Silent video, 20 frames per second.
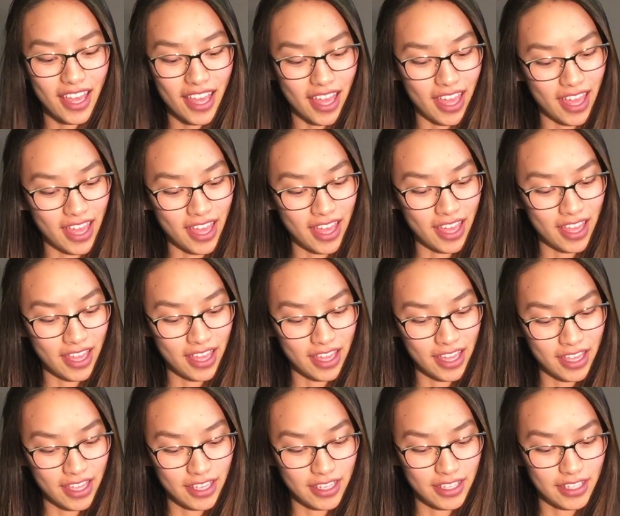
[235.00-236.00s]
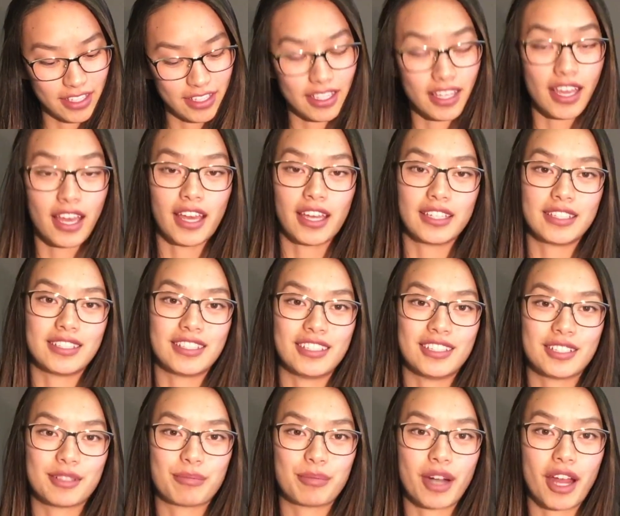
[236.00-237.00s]
And I
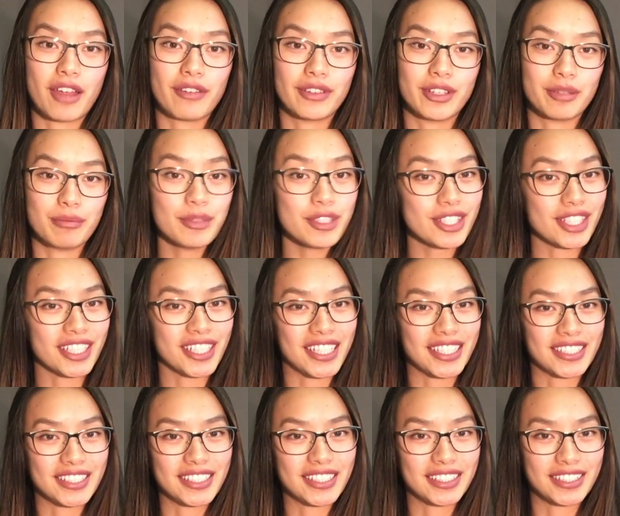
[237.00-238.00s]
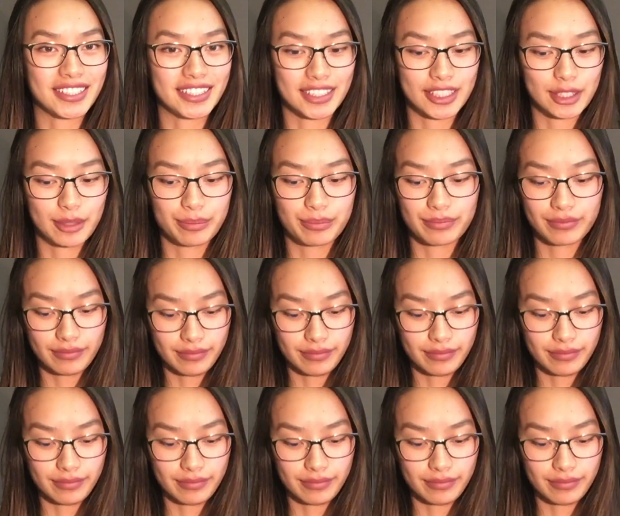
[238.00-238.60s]
teach private music lessons.